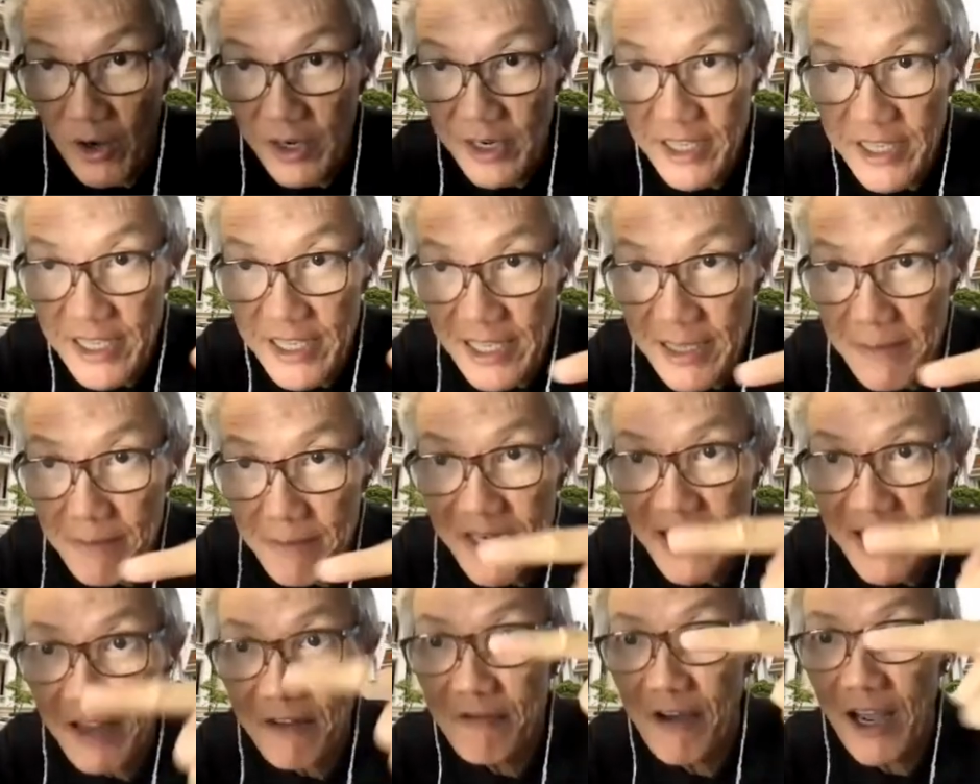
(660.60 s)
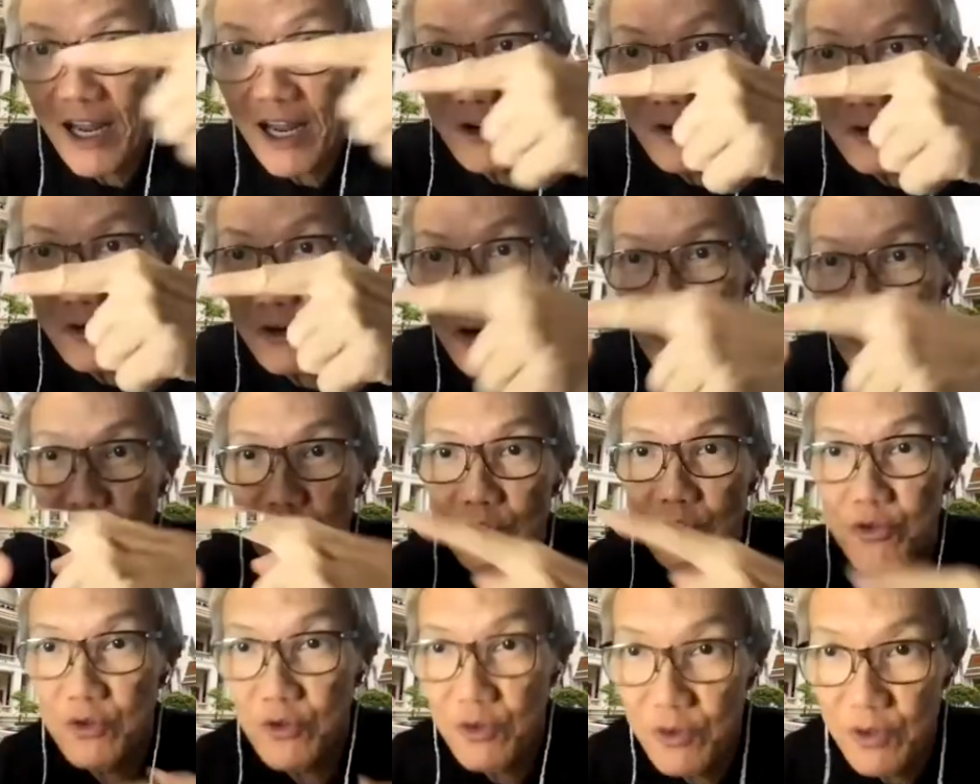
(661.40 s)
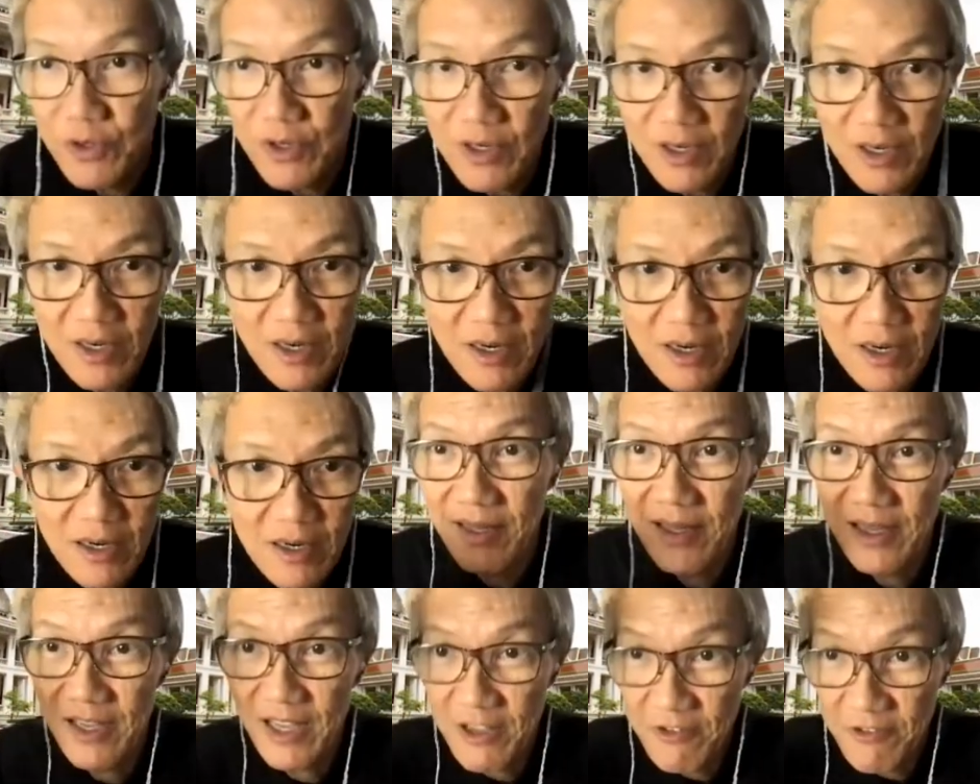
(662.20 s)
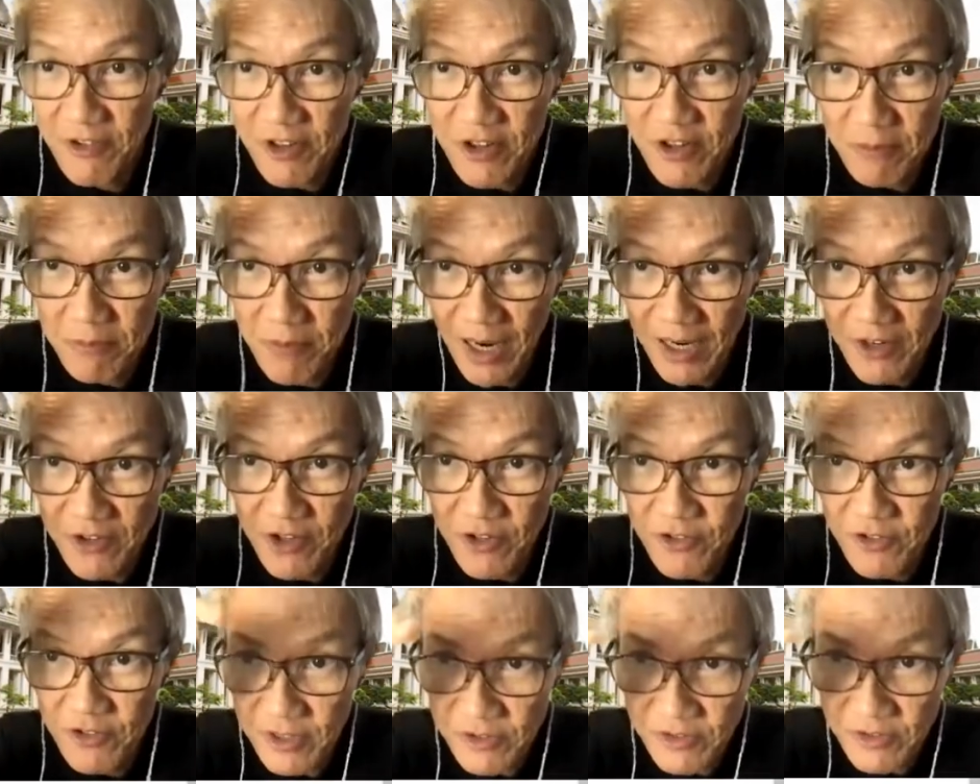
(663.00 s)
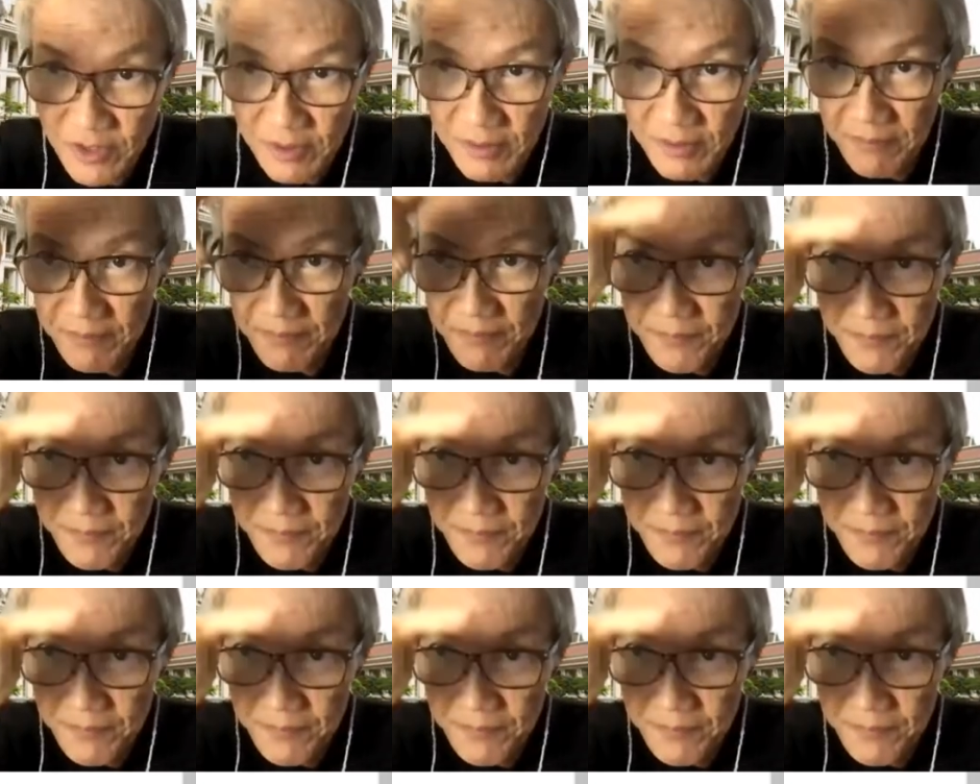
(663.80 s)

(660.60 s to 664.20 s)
the immediate value to go through. If it's a branch instruction,